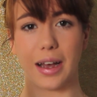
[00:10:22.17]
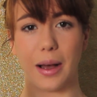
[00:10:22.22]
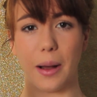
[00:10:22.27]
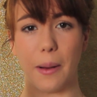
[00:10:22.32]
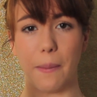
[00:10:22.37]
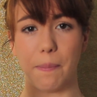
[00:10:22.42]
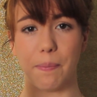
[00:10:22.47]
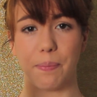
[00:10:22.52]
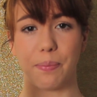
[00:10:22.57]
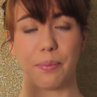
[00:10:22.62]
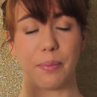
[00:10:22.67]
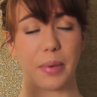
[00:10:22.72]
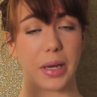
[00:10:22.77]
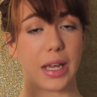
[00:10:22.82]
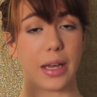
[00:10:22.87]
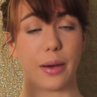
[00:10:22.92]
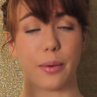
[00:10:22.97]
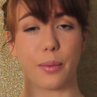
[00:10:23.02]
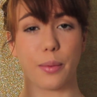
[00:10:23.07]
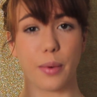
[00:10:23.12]

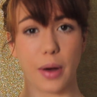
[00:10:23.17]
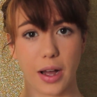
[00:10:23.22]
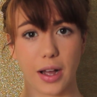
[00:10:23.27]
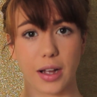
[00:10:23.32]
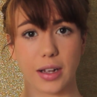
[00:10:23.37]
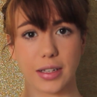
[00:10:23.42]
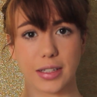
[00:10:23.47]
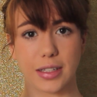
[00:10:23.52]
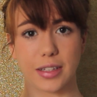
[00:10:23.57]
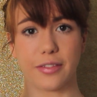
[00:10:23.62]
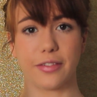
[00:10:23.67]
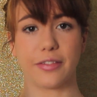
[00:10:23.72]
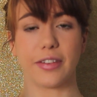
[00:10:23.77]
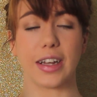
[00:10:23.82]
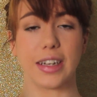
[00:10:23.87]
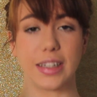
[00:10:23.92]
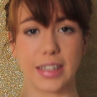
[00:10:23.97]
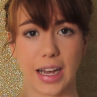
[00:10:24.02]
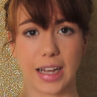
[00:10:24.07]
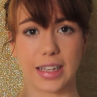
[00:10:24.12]
But it works
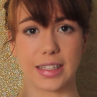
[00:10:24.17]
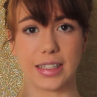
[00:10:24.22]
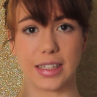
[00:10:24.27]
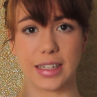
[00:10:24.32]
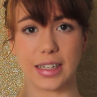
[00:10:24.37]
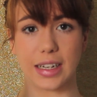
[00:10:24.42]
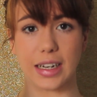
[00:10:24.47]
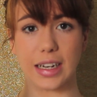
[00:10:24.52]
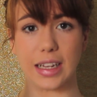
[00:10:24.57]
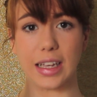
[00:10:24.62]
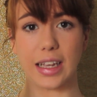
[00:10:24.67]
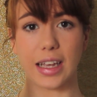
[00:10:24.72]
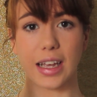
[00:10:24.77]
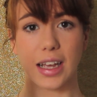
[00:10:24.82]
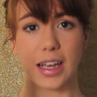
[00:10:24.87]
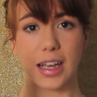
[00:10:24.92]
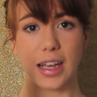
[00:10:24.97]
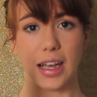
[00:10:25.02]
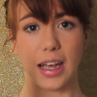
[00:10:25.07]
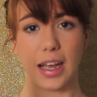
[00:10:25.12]
fantastically,
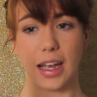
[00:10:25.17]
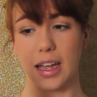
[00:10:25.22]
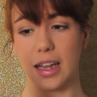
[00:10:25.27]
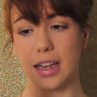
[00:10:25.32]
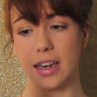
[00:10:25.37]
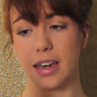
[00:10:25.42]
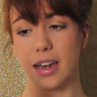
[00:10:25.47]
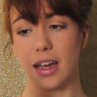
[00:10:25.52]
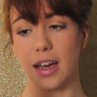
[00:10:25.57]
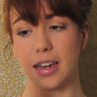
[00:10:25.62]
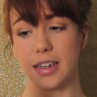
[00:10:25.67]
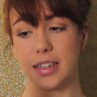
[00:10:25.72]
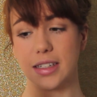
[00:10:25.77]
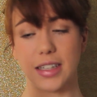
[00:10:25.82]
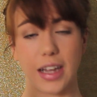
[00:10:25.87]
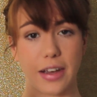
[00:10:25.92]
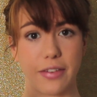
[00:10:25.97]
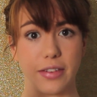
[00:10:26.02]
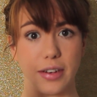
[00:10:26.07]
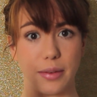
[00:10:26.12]
and I
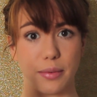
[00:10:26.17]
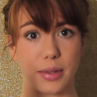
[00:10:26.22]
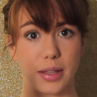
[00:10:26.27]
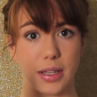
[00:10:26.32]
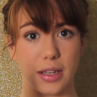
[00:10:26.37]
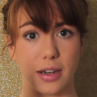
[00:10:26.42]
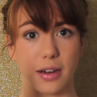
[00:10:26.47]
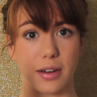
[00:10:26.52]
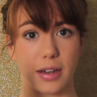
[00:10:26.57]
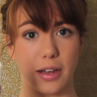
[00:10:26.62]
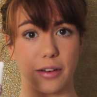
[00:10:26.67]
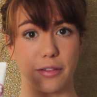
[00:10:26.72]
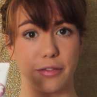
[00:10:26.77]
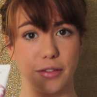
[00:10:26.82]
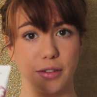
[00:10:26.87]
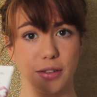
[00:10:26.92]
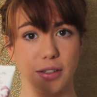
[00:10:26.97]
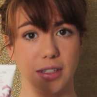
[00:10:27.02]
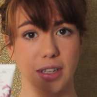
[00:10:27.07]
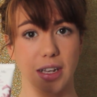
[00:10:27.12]
definitely think I'll get a
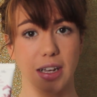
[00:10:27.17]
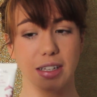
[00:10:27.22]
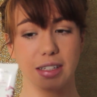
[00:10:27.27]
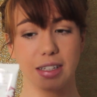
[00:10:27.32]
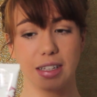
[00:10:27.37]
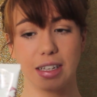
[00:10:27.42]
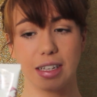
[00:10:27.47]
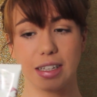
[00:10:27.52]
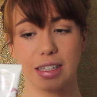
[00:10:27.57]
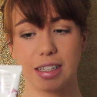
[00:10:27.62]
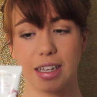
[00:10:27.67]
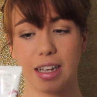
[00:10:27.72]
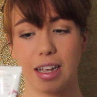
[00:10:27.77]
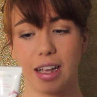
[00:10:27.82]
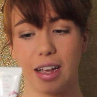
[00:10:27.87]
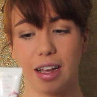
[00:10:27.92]
full size of this.